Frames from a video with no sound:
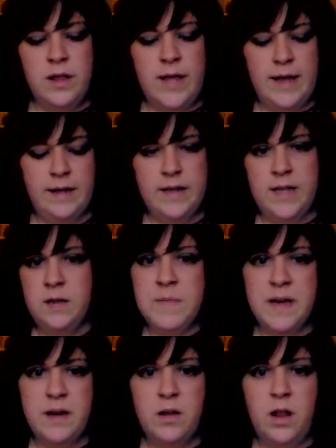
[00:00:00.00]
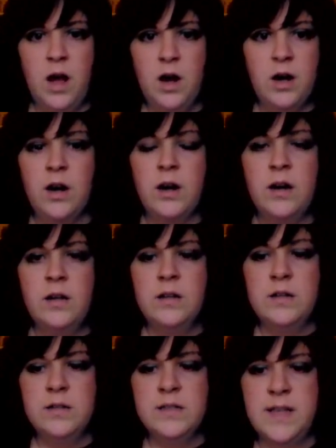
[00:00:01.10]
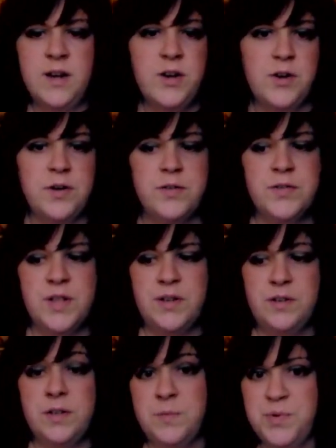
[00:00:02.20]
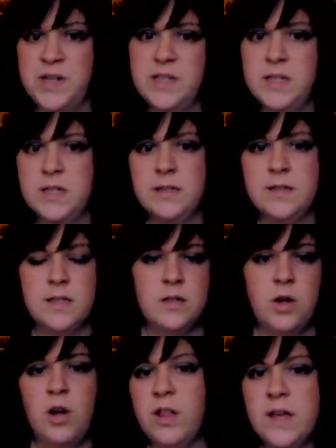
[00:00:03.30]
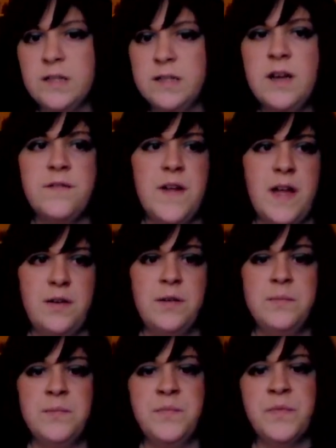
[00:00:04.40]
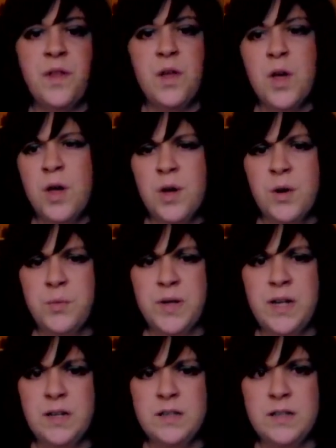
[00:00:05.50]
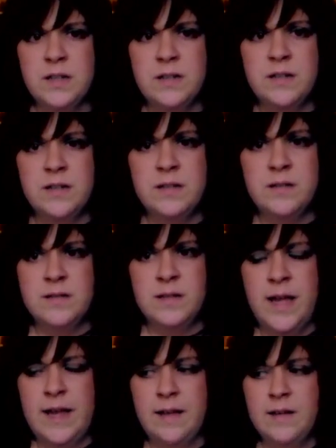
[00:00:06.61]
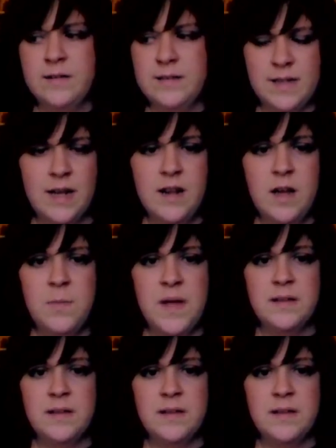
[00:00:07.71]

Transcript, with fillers: like, email our senators and president and all that stuff, and we need to, like, stand up